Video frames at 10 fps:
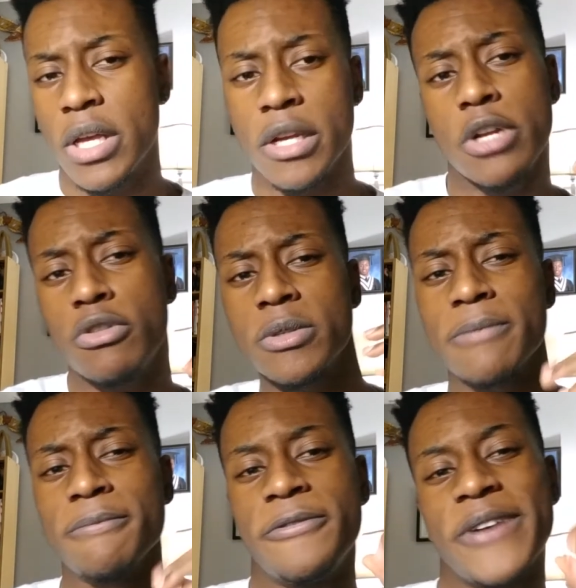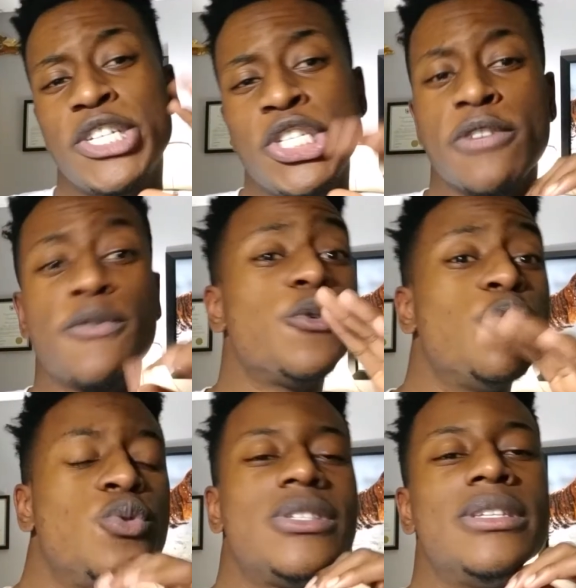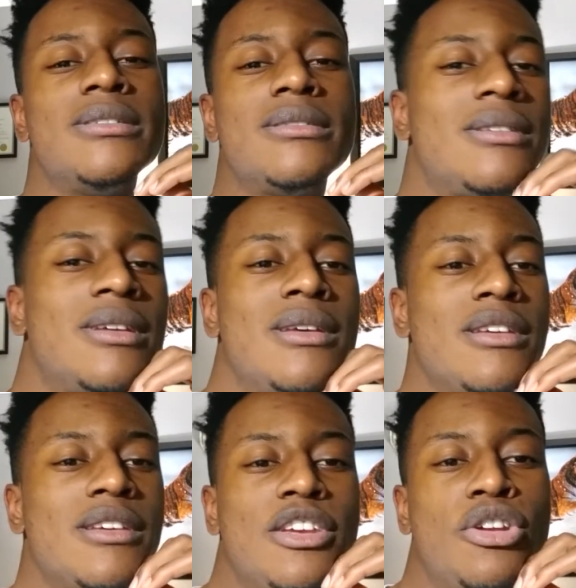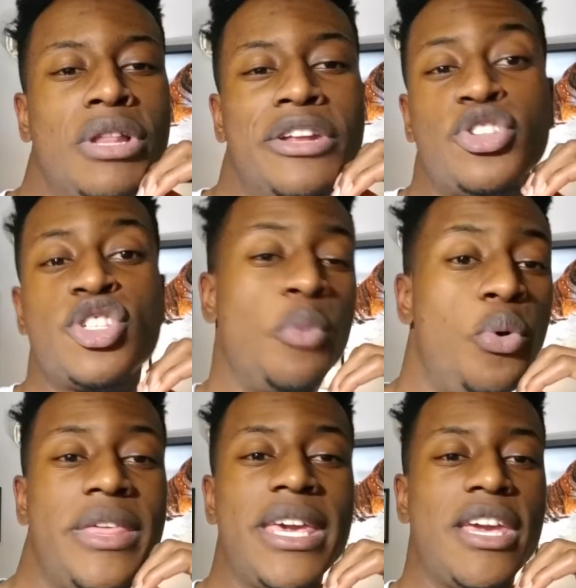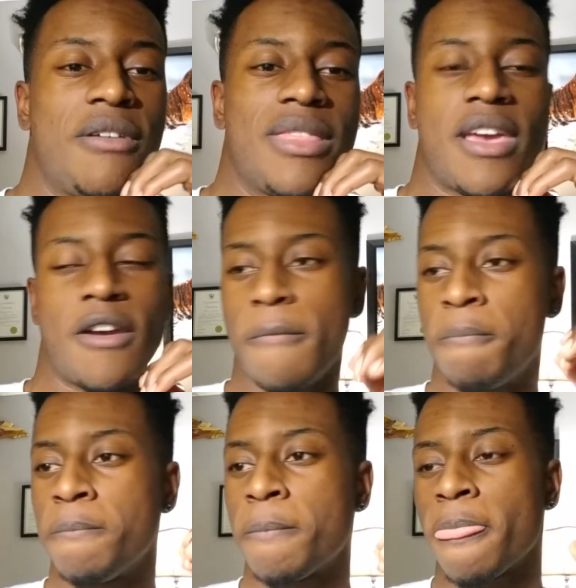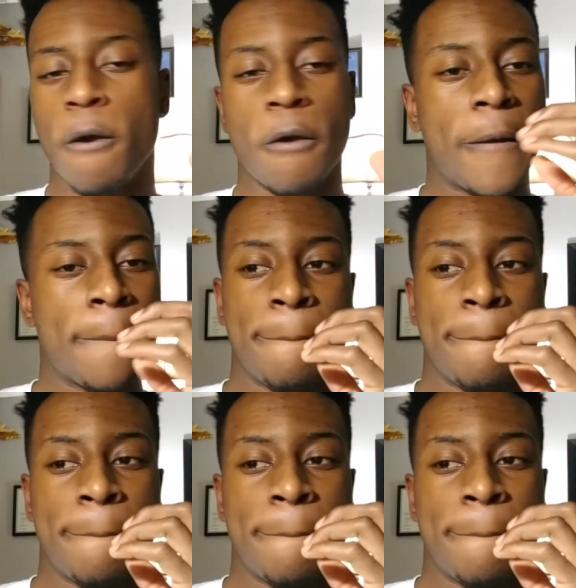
I don't know, some veggies and fruits and, a little smoothie here and there. All right.